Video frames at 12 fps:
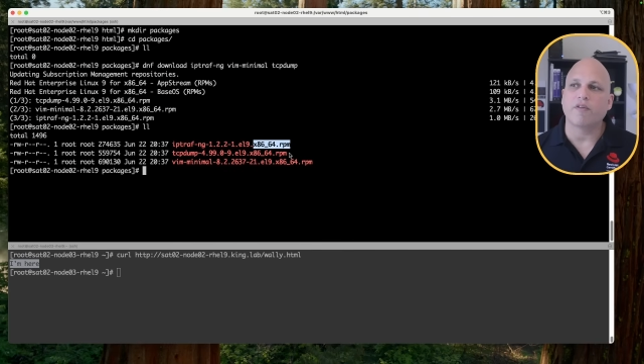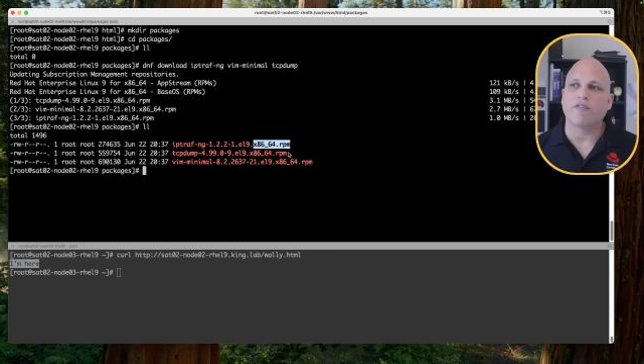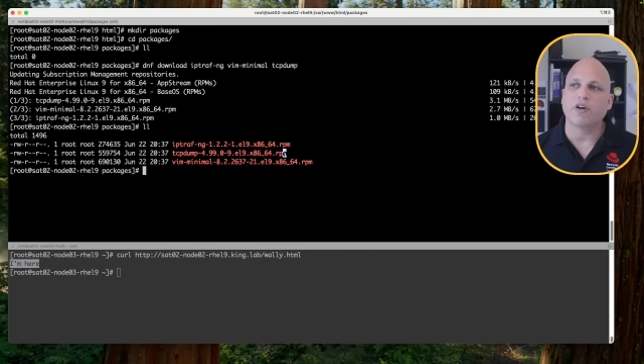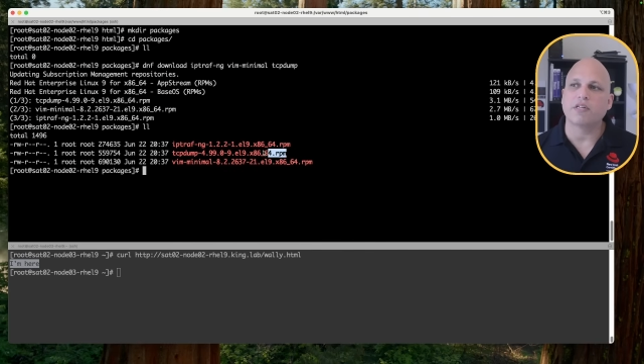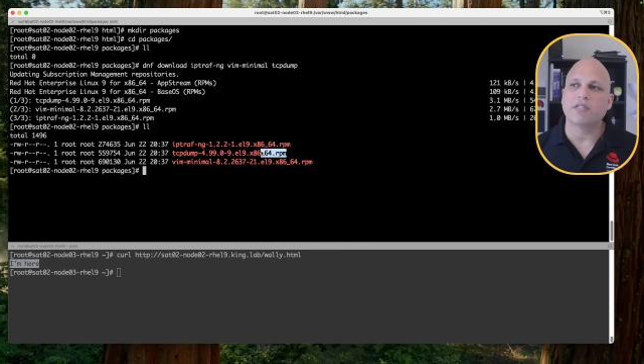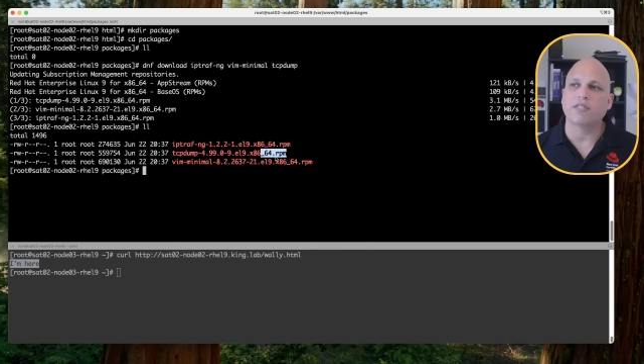
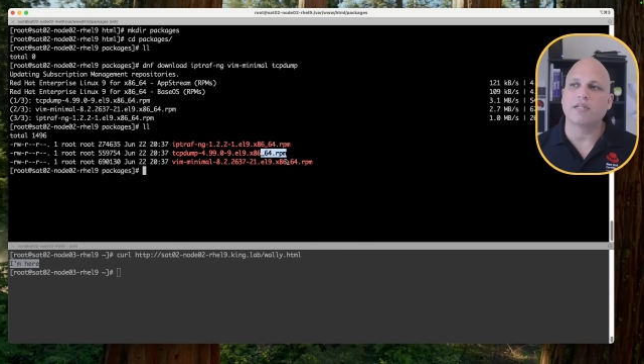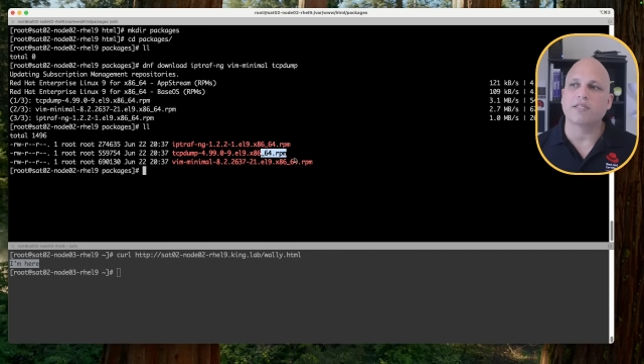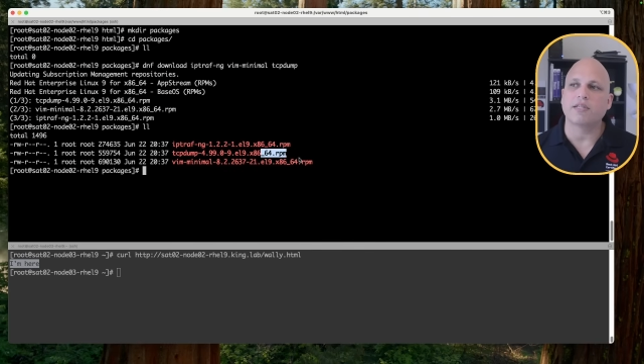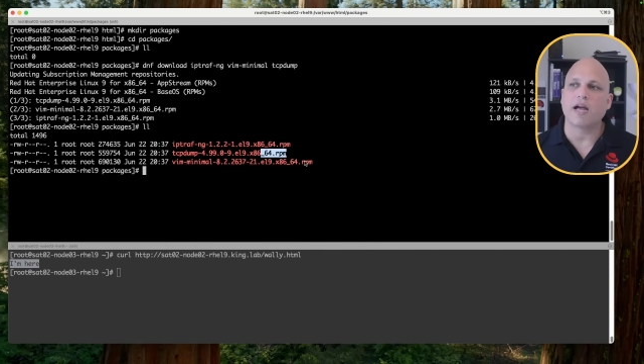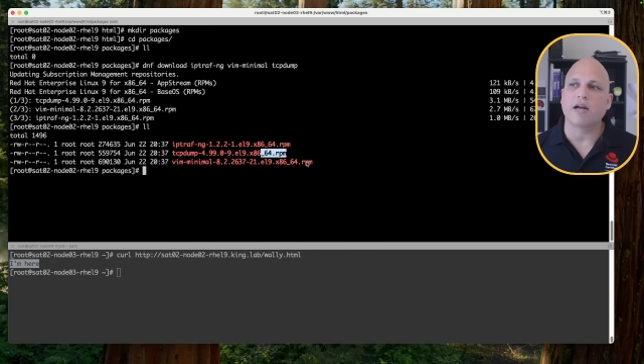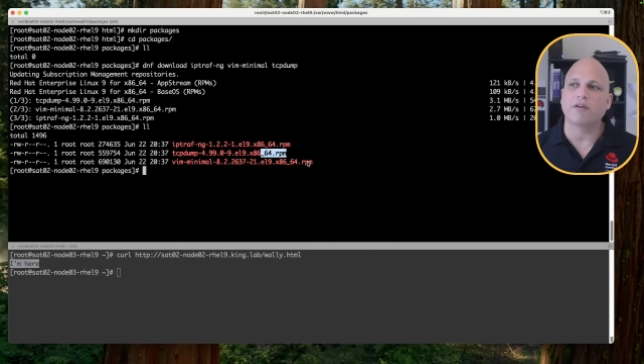first, the
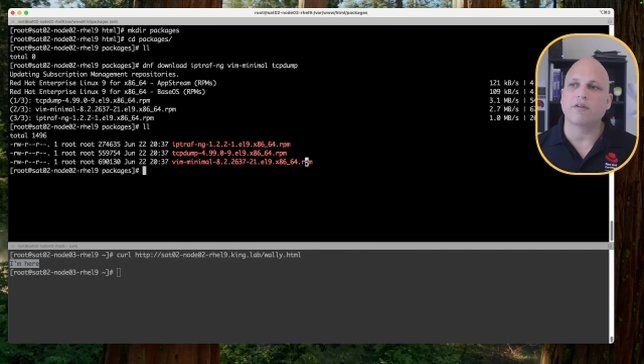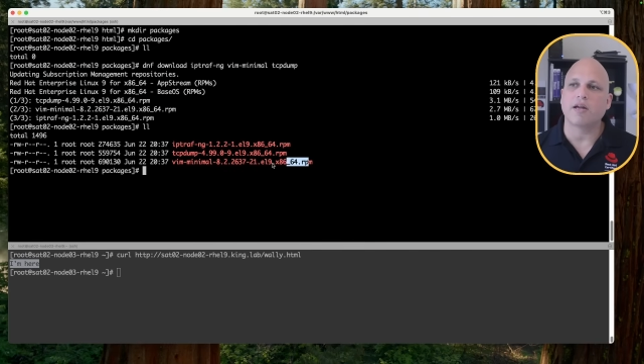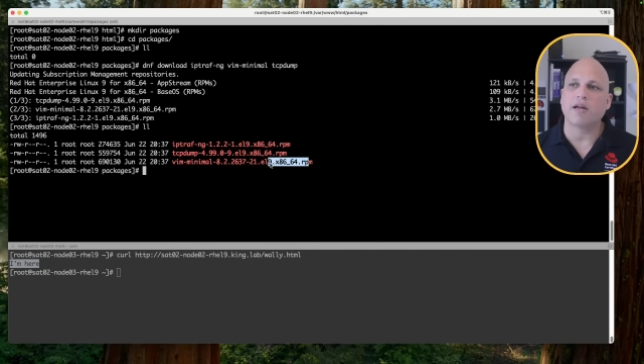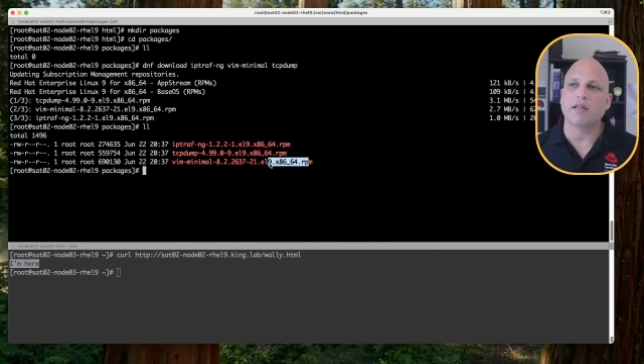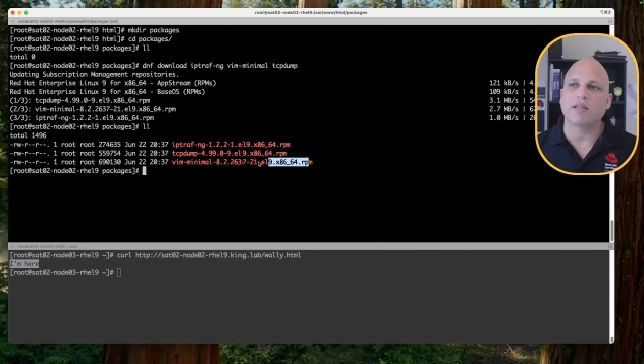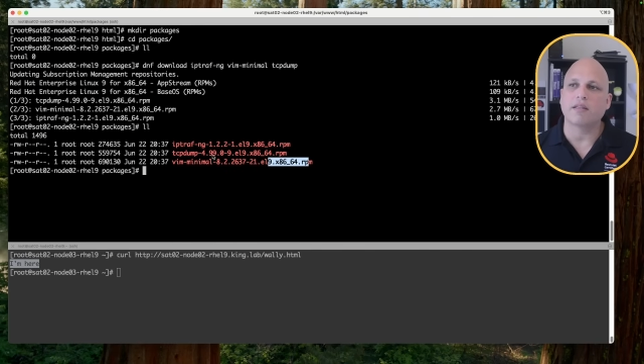second,
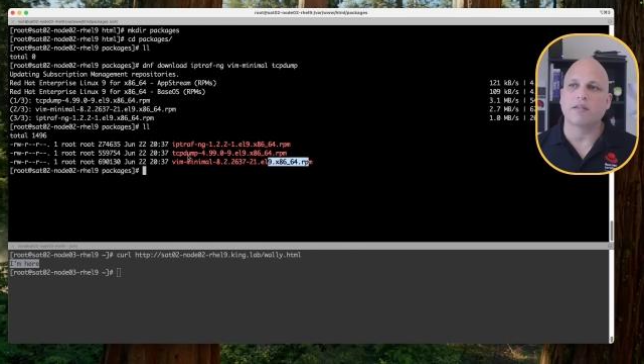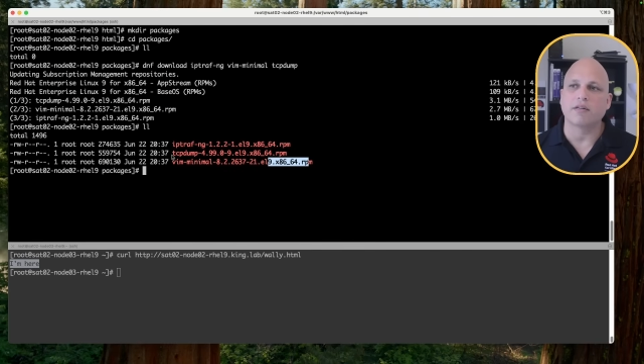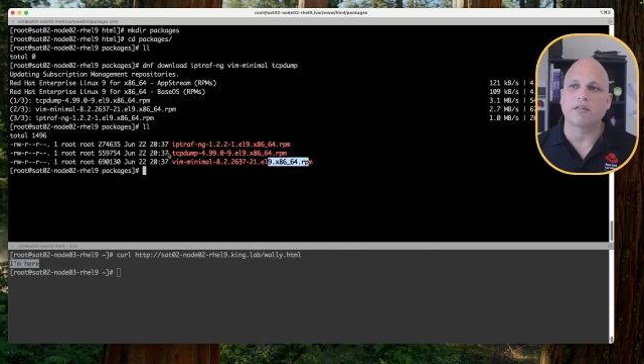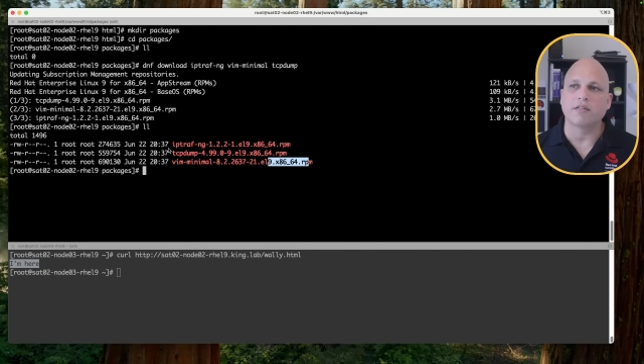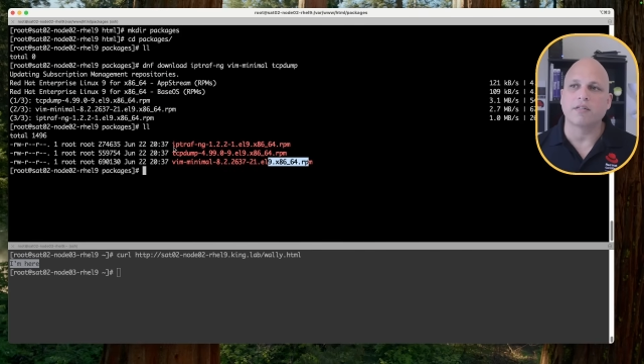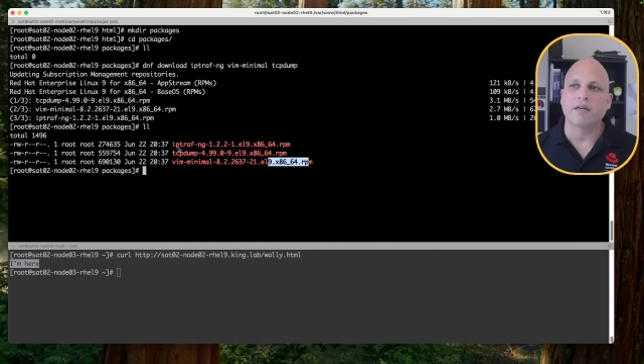and the
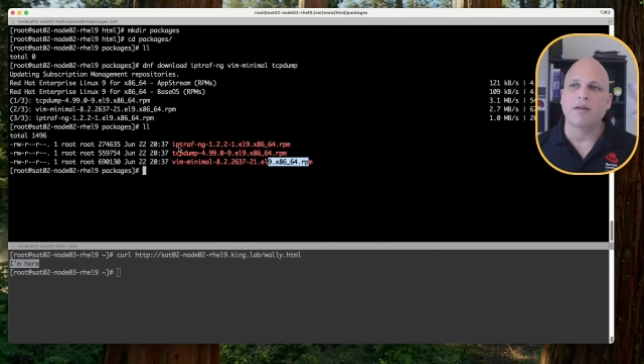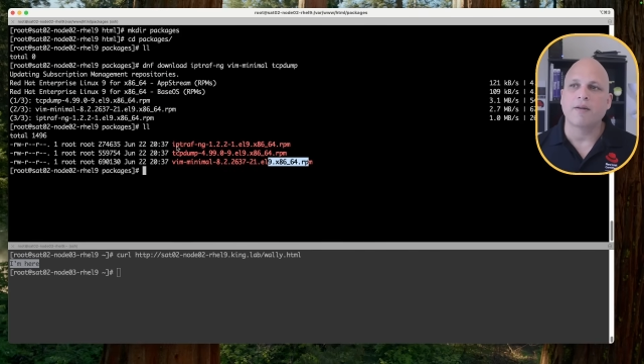third.